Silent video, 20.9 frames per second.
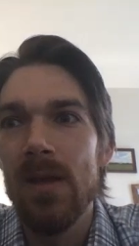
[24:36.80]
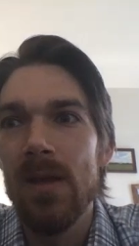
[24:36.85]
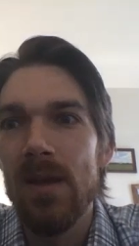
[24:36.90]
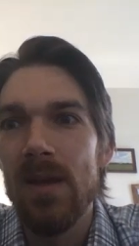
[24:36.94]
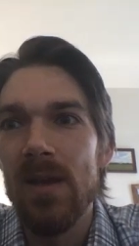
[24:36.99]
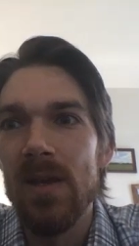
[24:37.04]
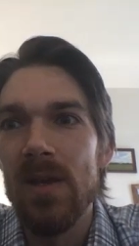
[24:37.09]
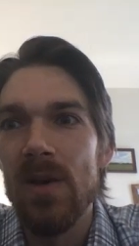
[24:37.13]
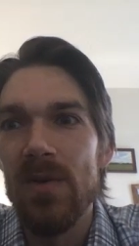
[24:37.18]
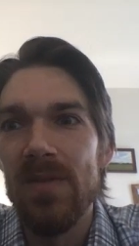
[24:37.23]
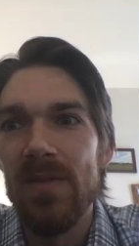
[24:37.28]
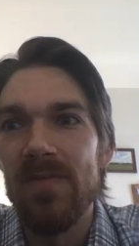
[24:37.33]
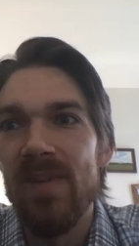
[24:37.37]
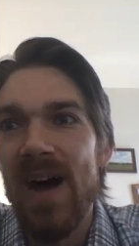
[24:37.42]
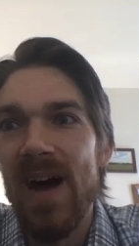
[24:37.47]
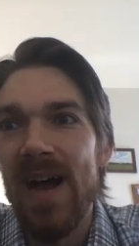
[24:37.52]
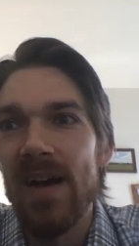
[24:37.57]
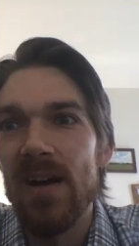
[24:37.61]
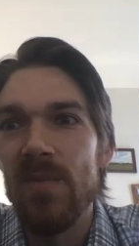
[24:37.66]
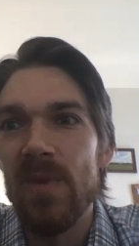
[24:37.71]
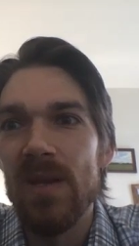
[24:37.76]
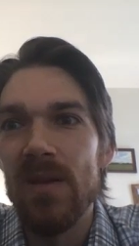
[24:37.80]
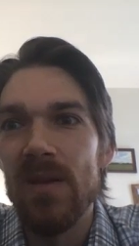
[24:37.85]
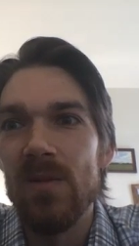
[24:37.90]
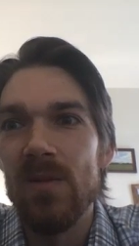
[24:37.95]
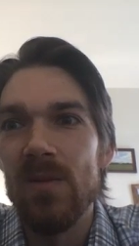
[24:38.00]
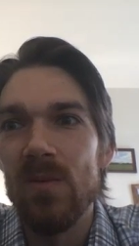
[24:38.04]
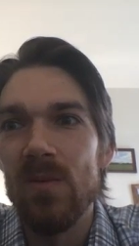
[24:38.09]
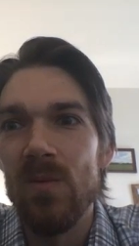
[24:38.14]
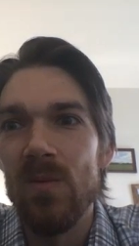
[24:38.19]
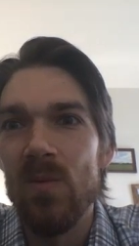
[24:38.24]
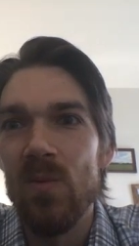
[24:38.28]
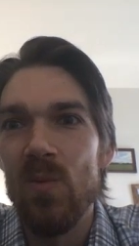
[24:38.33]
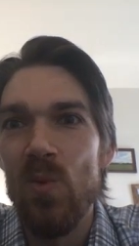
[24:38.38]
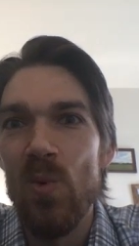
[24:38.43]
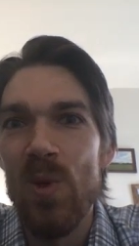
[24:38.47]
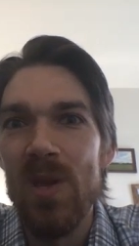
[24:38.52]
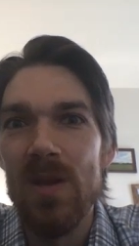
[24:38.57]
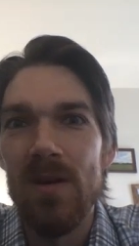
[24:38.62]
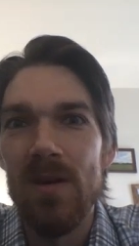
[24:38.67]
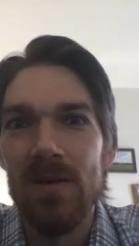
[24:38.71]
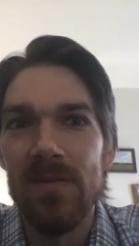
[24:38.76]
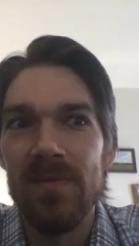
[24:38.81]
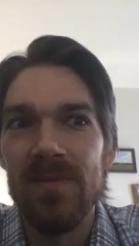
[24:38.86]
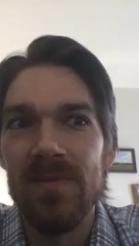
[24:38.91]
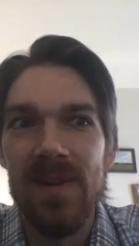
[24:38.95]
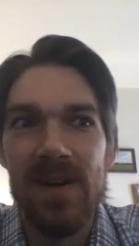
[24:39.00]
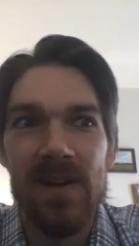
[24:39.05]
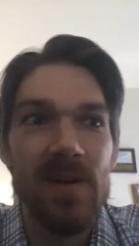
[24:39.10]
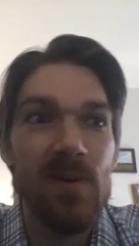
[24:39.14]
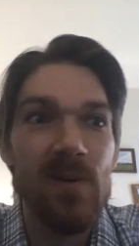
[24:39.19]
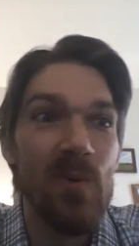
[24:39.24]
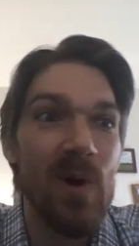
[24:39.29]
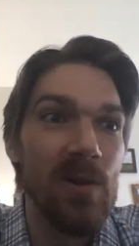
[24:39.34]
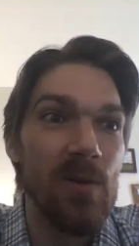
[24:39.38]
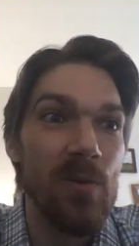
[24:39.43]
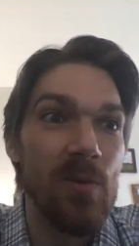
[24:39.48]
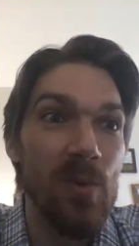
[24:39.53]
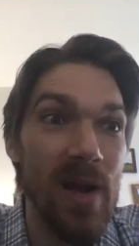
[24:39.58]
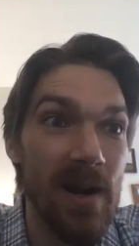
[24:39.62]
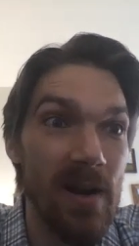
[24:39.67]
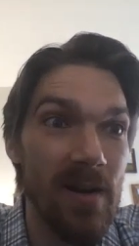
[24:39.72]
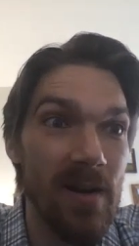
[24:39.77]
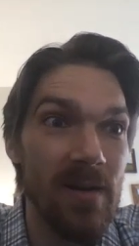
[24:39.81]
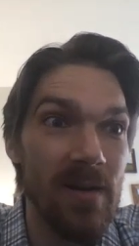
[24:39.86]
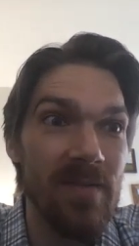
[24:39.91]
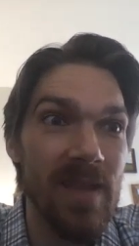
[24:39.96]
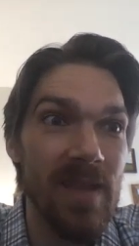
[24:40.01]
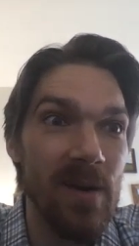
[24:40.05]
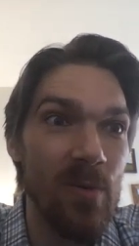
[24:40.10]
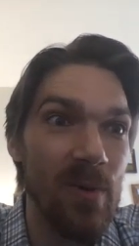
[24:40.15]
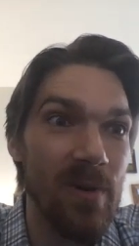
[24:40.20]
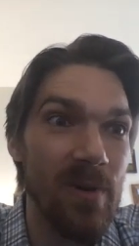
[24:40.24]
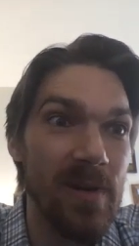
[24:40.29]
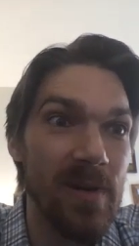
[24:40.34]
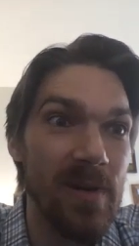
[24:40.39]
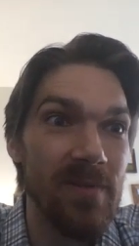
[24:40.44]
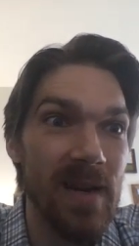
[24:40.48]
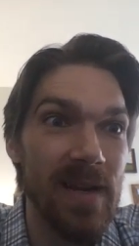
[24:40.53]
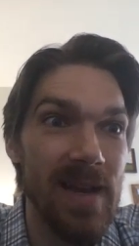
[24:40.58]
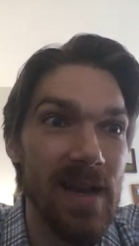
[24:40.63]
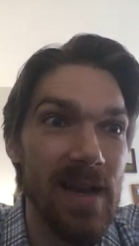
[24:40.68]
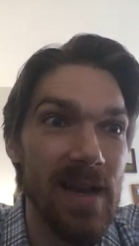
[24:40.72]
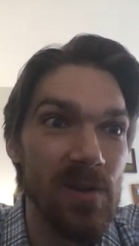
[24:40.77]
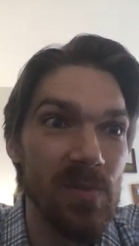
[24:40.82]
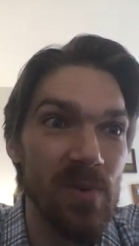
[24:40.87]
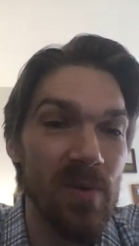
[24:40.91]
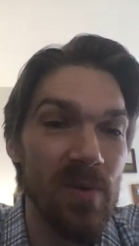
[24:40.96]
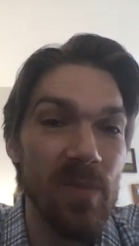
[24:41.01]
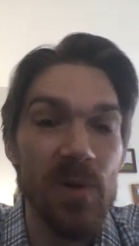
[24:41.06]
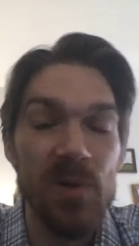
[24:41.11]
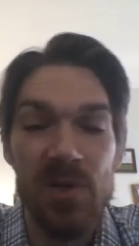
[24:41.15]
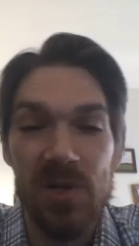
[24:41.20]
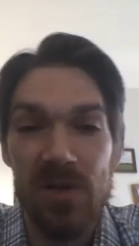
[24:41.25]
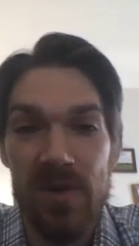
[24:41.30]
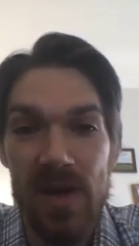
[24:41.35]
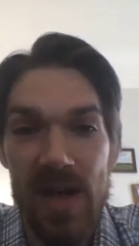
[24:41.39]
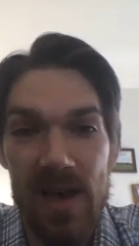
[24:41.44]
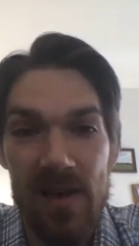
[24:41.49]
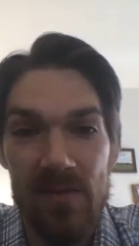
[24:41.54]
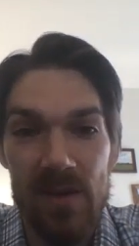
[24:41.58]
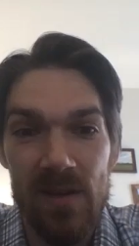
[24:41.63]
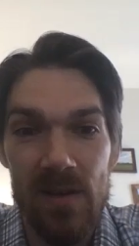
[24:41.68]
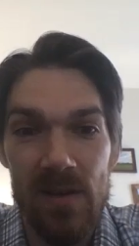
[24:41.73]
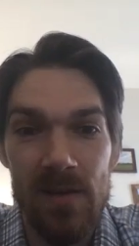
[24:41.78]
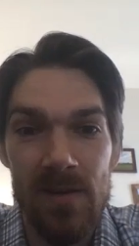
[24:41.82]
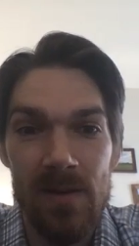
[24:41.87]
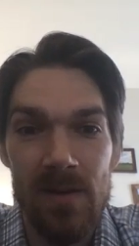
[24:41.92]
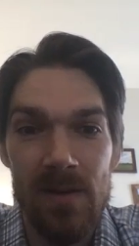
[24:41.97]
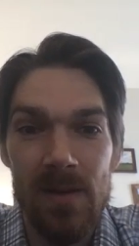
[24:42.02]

an environment we are very well aware of that we're in right now is promotional heavy.